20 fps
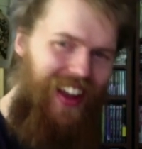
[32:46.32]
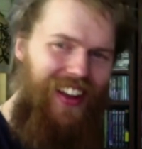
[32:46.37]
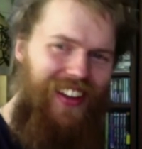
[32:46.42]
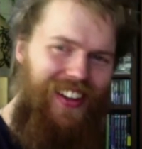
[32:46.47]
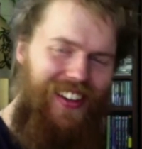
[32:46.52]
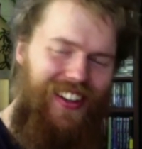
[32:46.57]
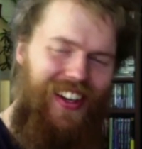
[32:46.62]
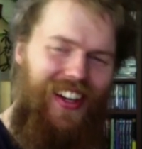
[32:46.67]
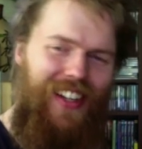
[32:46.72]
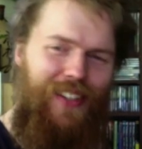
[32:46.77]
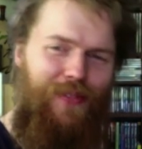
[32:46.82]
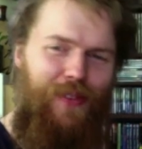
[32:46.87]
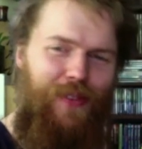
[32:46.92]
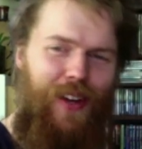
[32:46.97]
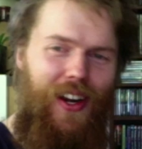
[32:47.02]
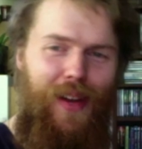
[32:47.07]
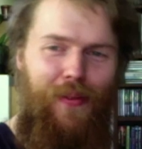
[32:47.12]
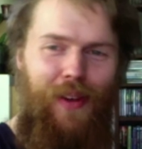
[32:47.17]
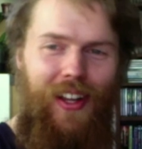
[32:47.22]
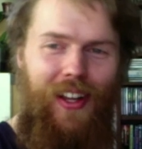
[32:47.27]
You guys
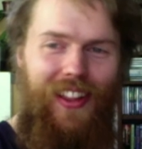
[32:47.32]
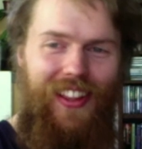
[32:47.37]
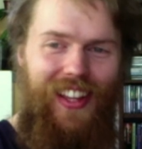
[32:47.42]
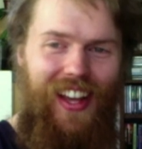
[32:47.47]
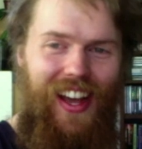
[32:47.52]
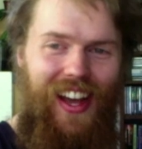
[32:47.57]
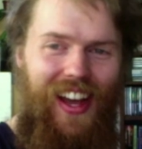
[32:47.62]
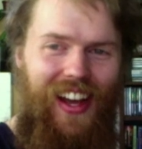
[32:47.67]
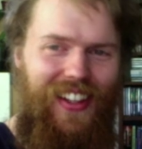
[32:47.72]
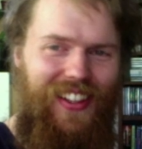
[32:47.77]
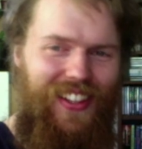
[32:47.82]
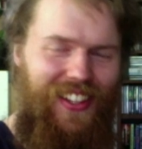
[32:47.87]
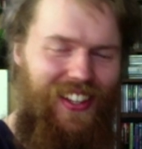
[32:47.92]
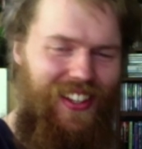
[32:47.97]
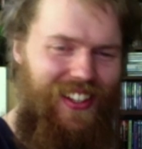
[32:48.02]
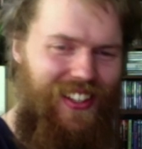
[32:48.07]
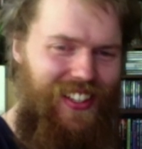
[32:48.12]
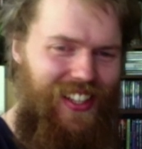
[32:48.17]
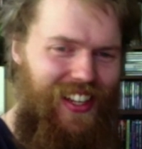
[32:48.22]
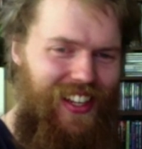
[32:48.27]
worry about the
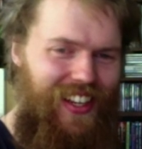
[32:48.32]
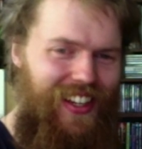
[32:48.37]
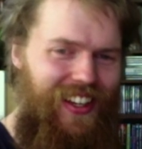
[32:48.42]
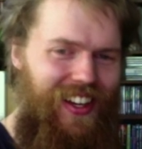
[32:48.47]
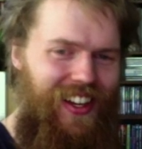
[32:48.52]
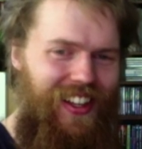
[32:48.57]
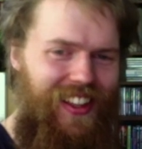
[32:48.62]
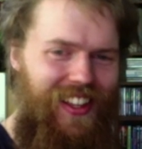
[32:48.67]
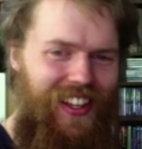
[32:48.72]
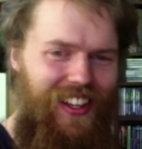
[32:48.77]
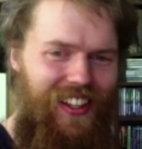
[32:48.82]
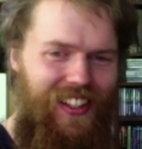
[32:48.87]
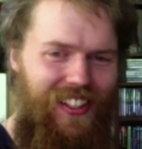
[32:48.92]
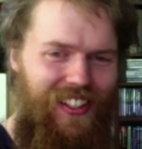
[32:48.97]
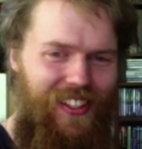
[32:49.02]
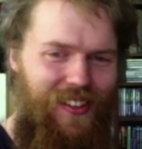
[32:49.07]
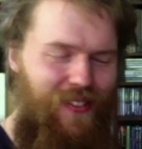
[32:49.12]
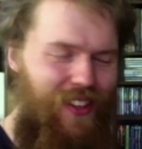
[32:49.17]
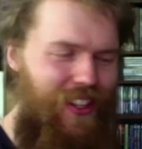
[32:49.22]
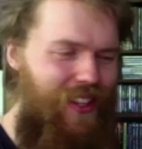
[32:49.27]
actors, and then
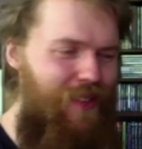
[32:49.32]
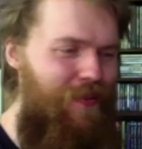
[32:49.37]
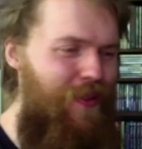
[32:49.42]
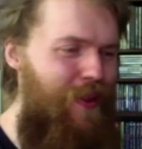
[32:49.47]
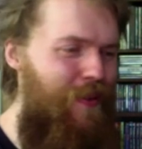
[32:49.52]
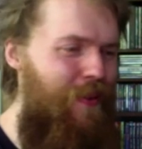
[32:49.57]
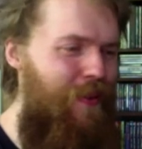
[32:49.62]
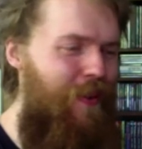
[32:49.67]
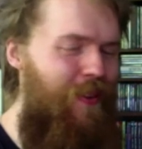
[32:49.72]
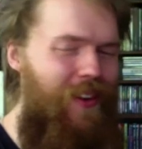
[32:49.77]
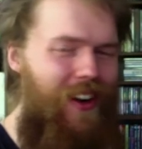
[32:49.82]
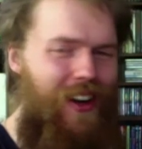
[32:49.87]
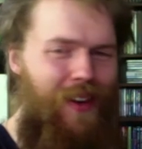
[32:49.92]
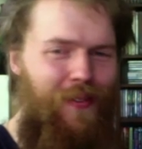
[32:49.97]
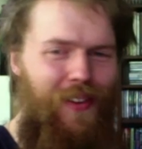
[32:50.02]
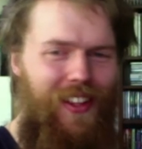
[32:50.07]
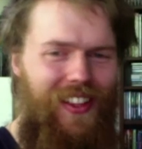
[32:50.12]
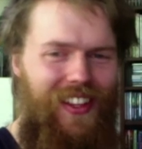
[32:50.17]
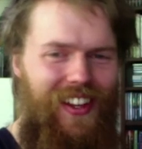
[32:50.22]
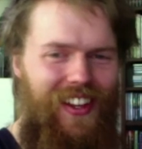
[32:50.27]
some other people worry
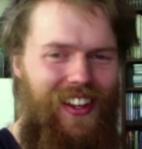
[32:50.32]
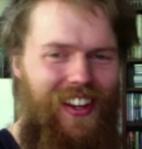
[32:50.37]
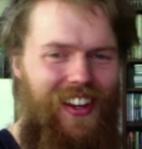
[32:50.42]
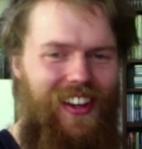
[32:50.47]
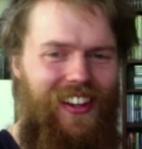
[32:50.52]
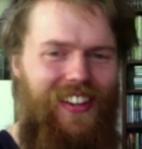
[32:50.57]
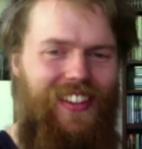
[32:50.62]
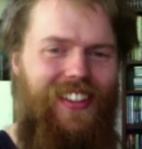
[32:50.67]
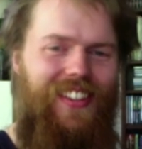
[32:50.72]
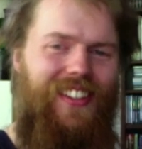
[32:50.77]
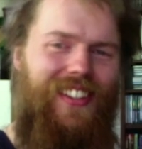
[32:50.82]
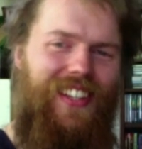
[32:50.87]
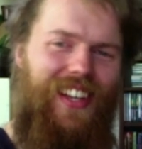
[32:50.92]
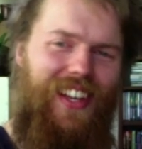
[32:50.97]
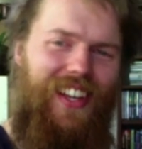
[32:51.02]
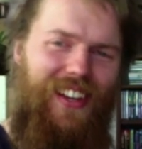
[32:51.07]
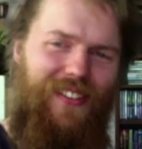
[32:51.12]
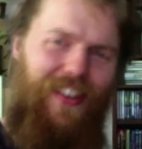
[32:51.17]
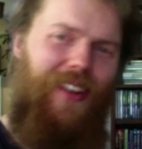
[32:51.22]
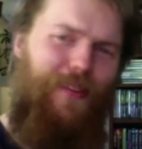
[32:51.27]
about the directors.
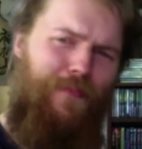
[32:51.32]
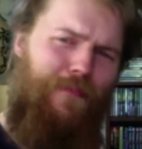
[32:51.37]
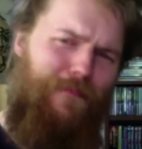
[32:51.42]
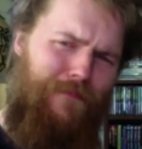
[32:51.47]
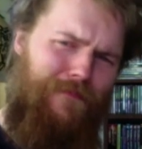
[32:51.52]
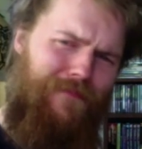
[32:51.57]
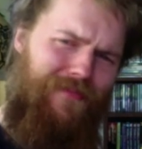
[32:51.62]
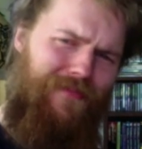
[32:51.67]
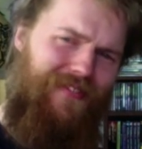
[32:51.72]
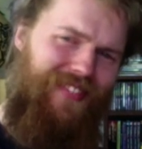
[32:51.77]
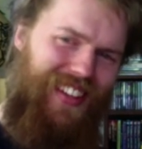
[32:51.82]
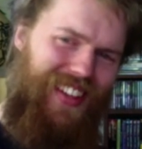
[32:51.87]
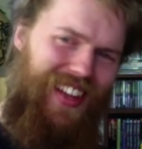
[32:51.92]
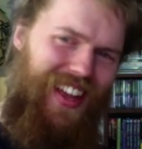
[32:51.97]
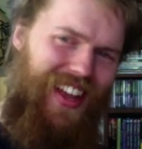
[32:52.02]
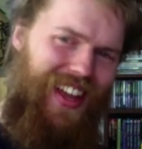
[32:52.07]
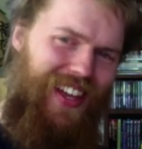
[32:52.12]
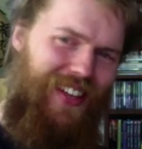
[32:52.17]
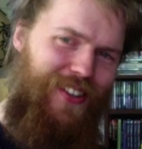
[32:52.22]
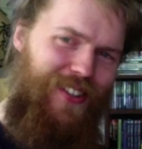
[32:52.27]
Anyway,
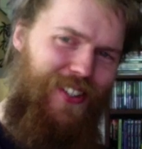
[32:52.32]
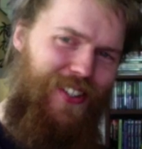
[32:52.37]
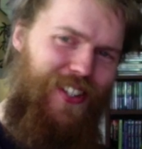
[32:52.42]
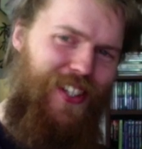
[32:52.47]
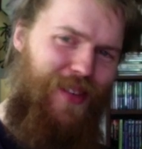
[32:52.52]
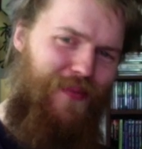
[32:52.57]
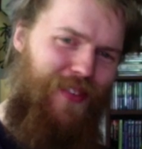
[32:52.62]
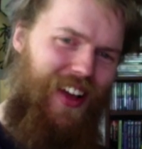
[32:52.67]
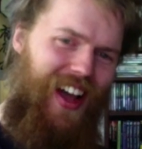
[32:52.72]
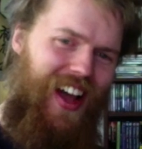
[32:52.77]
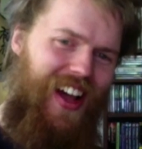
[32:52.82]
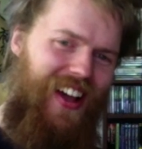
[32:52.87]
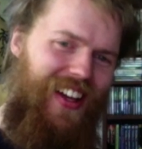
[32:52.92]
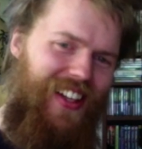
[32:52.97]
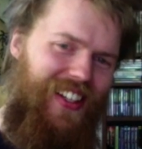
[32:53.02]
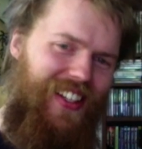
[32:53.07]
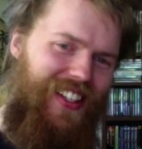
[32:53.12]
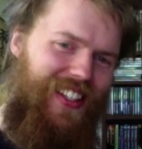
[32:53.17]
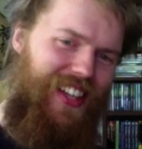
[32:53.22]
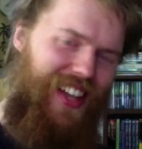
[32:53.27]
good job,
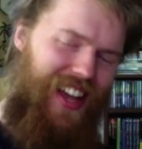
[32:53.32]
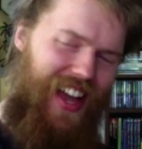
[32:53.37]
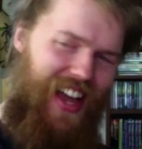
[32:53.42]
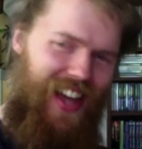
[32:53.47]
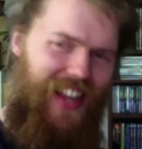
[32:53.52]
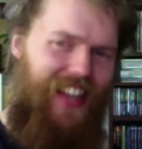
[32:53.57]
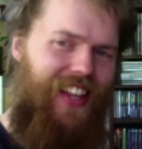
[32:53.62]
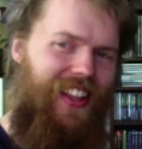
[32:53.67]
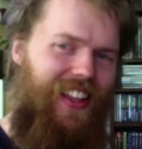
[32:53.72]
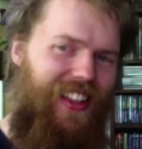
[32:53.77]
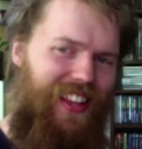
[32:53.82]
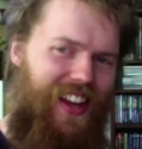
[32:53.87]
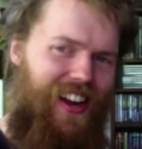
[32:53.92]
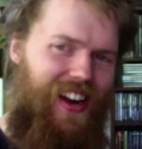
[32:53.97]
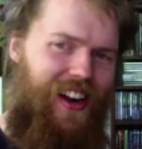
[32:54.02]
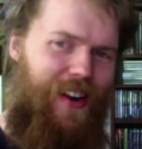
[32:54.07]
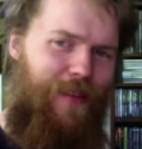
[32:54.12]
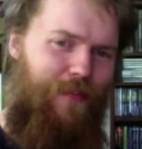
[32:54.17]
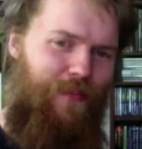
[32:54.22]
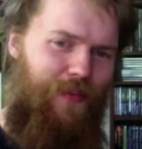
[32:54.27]
guys. Hang in
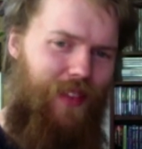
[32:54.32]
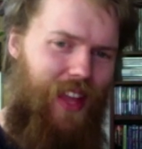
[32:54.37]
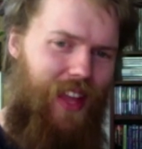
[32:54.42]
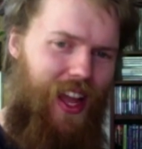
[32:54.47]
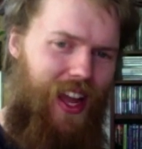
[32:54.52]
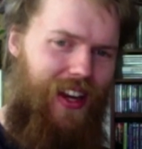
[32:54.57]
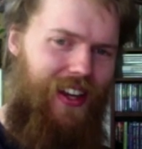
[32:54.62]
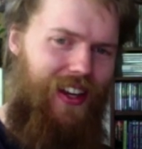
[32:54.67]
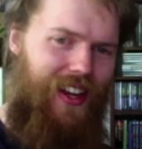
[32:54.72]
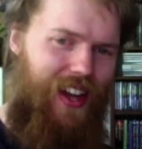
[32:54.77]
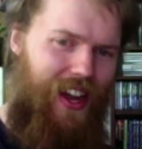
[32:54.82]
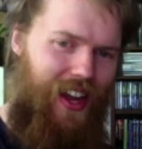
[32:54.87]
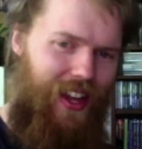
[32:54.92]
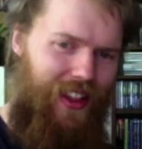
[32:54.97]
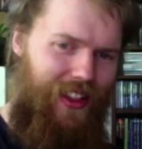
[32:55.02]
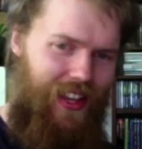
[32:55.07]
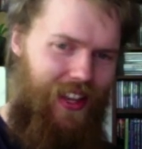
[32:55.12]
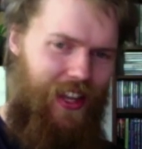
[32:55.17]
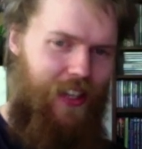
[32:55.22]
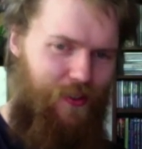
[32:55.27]
there, and
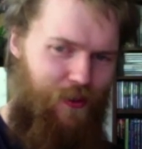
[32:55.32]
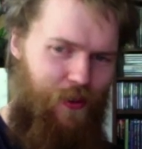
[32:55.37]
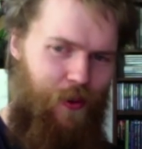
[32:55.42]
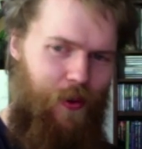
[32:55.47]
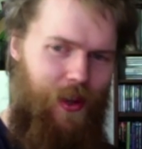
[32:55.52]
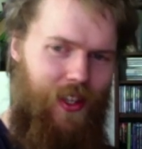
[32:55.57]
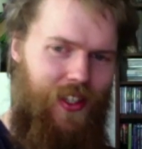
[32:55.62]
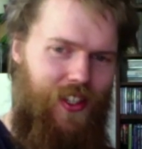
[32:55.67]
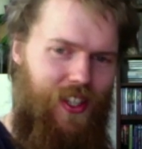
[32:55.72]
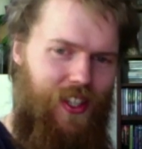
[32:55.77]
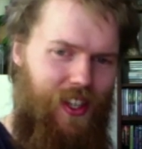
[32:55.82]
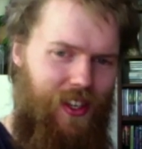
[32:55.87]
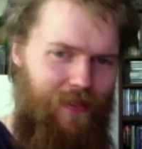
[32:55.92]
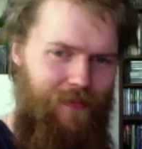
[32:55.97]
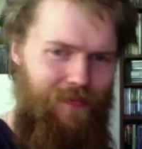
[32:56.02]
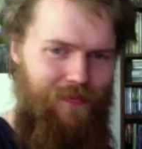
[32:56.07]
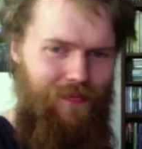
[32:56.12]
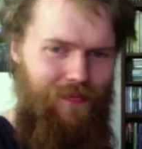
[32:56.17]
thanks for watching.